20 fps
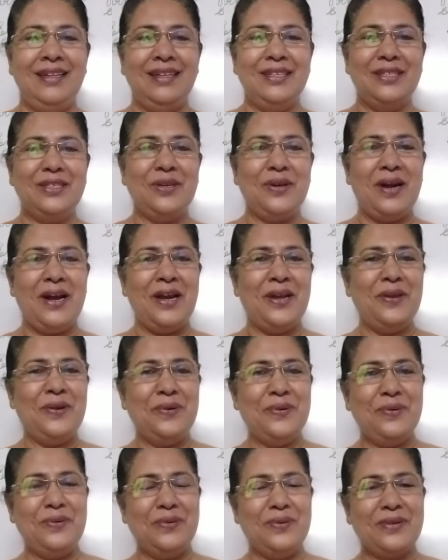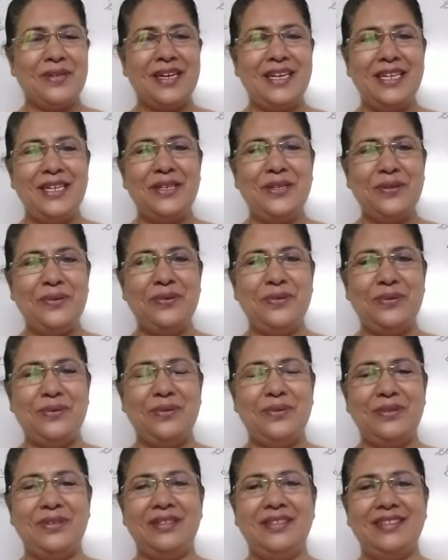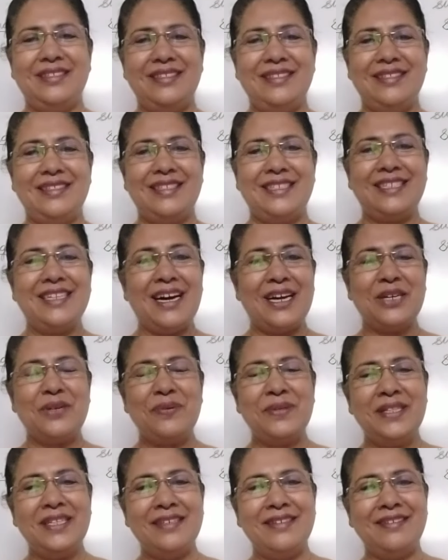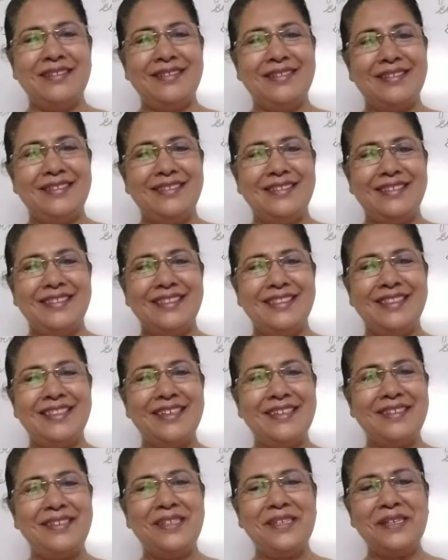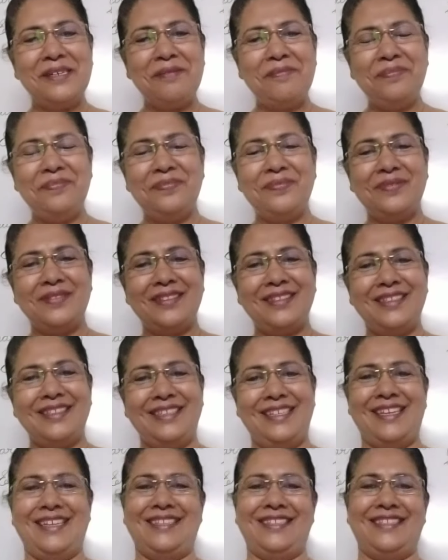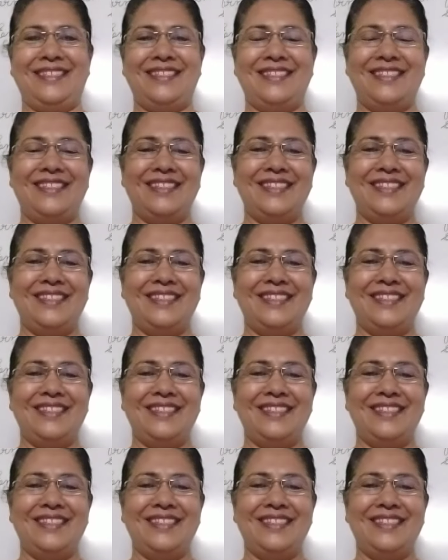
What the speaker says: So are you ready to start with the third term? Yes.